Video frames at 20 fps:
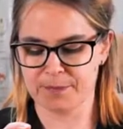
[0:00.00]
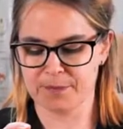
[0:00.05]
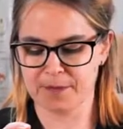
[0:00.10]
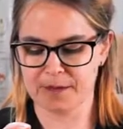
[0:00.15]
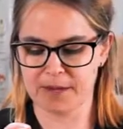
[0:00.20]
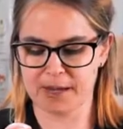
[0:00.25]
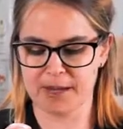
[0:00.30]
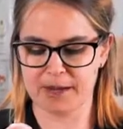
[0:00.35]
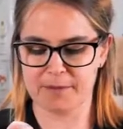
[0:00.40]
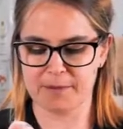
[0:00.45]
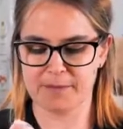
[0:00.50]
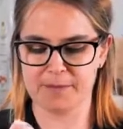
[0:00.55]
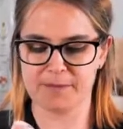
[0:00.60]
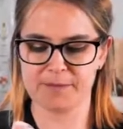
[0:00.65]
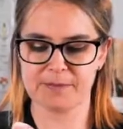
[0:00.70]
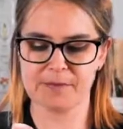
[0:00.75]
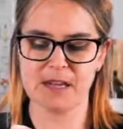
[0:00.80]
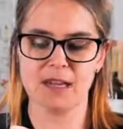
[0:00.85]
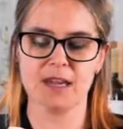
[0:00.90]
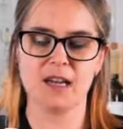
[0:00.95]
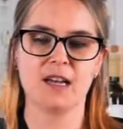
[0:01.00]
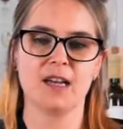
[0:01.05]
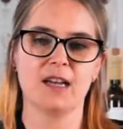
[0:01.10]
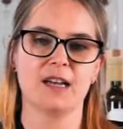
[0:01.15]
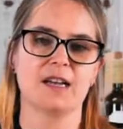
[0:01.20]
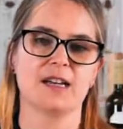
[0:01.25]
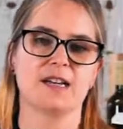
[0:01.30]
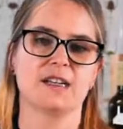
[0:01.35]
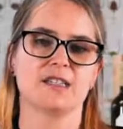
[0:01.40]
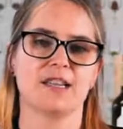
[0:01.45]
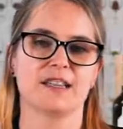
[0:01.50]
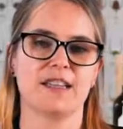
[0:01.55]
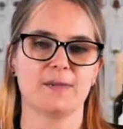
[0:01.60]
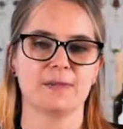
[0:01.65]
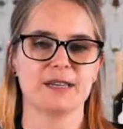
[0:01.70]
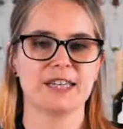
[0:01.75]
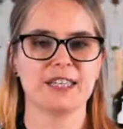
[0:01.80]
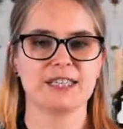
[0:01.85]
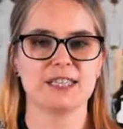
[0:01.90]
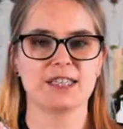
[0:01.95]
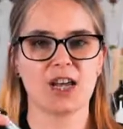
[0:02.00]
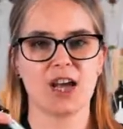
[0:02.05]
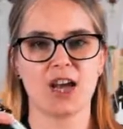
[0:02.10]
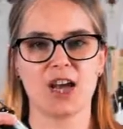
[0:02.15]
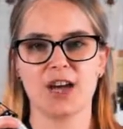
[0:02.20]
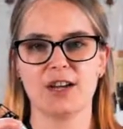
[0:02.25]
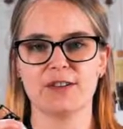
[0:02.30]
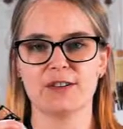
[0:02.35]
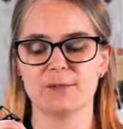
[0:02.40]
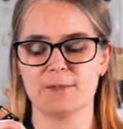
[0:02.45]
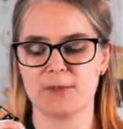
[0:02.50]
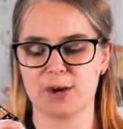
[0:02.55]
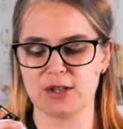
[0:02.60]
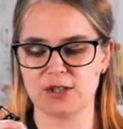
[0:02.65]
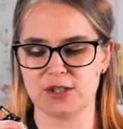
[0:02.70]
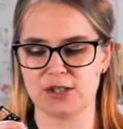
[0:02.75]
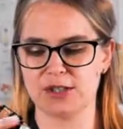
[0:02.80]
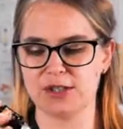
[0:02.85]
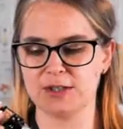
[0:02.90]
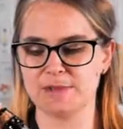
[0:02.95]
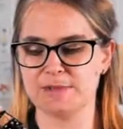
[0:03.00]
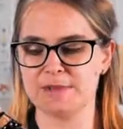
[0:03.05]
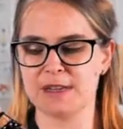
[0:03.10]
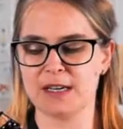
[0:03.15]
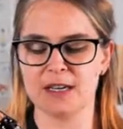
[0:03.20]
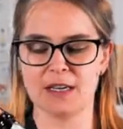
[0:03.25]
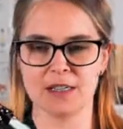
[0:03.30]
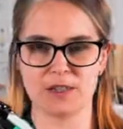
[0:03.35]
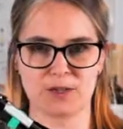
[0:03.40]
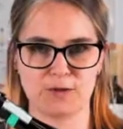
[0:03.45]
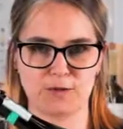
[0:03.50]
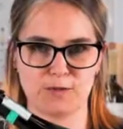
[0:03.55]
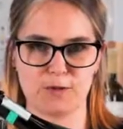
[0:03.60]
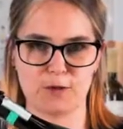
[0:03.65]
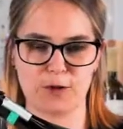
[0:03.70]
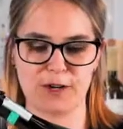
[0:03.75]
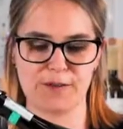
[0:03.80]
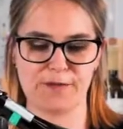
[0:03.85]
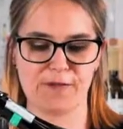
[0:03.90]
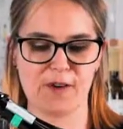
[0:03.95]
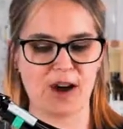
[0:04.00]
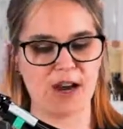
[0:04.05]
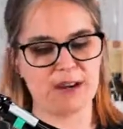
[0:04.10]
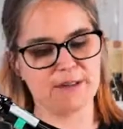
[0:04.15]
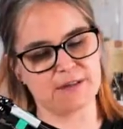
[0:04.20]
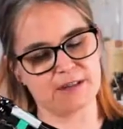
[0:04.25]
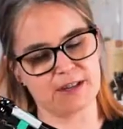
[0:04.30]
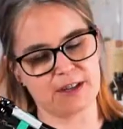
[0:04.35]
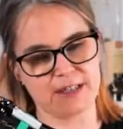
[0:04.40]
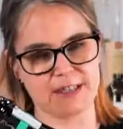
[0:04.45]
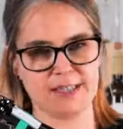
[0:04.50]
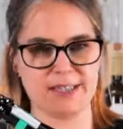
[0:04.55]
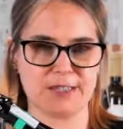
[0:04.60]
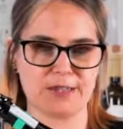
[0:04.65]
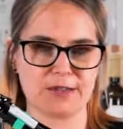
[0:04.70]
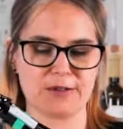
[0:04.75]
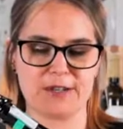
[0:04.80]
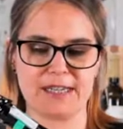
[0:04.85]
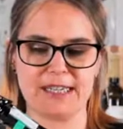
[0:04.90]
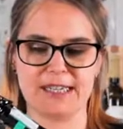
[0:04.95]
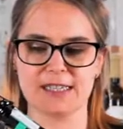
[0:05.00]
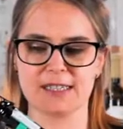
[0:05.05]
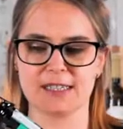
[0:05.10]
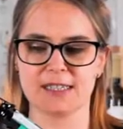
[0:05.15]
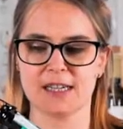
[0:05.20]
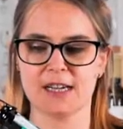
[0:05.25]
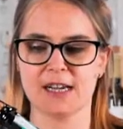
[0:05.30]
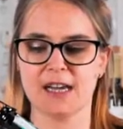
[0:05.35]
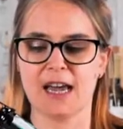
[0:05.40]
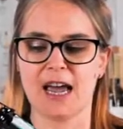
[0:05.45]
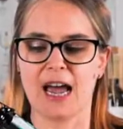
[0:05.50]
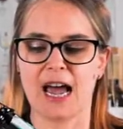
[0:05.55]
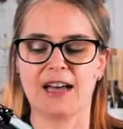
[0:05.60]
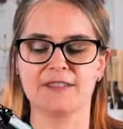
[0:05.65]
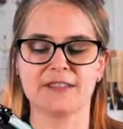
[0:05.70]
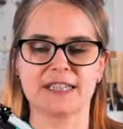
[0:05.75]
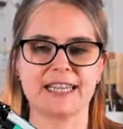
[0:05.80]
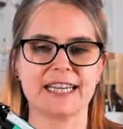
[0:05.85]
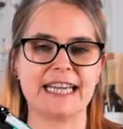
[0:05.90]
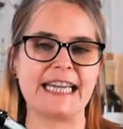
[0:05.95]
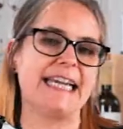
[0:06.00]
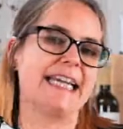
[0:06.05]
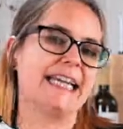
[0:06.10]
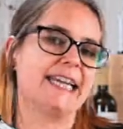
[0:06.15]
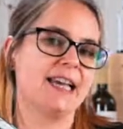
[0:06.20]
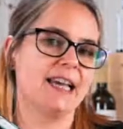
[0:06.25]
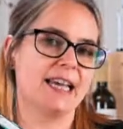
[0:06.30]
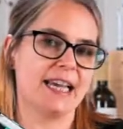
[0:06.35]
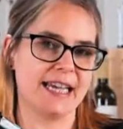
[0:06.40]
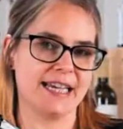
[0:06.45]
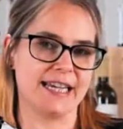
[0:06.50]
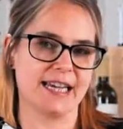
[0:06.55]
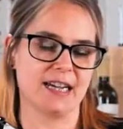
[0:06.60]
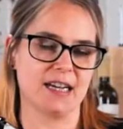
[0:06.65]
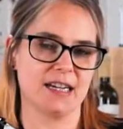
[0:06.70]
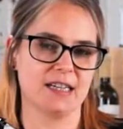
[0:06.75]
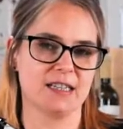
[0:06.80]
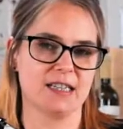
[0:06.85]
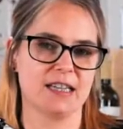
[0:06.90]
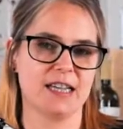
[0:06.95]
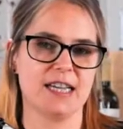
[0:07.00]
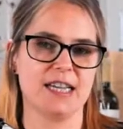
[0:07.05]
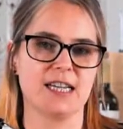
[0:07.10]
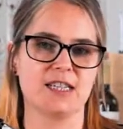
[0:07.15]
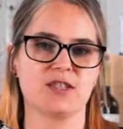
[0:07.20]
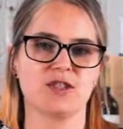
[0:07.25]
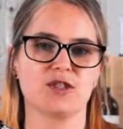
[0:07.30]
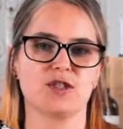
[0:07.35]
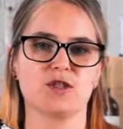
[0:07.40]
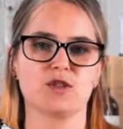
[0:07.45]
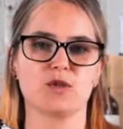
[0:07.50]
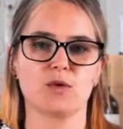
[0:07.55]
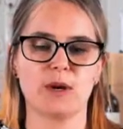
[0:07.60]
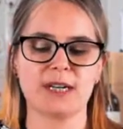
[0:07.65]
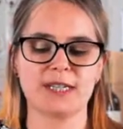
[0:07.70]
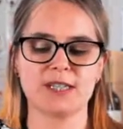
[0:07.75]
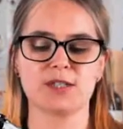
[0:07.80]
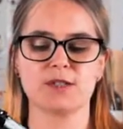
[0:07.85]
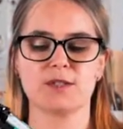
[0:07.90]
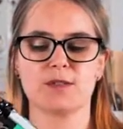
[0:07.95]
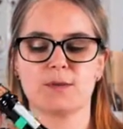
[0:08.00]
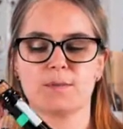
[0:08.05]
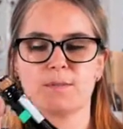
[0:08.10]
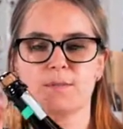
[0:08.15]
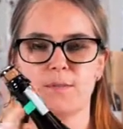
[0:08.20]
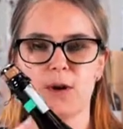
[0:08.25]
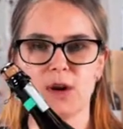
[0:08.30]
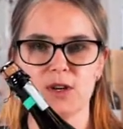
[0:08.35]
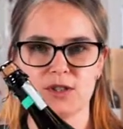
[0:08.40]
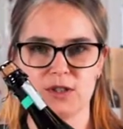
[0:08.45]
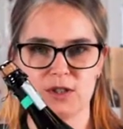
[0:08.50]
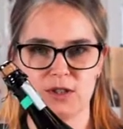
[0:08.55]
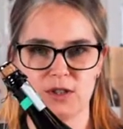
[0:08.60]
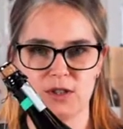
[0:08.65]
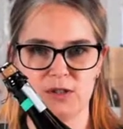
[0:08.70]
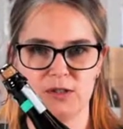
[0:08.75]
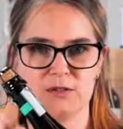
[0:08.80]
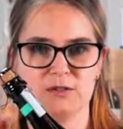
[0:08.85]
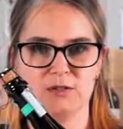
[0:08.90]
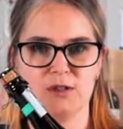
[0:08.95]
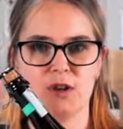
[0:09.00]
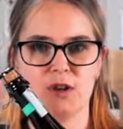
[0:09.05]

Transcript: Okay, so then we're gonna turn the bottle to 45, 30 degrees, and the key here is to twist the bottle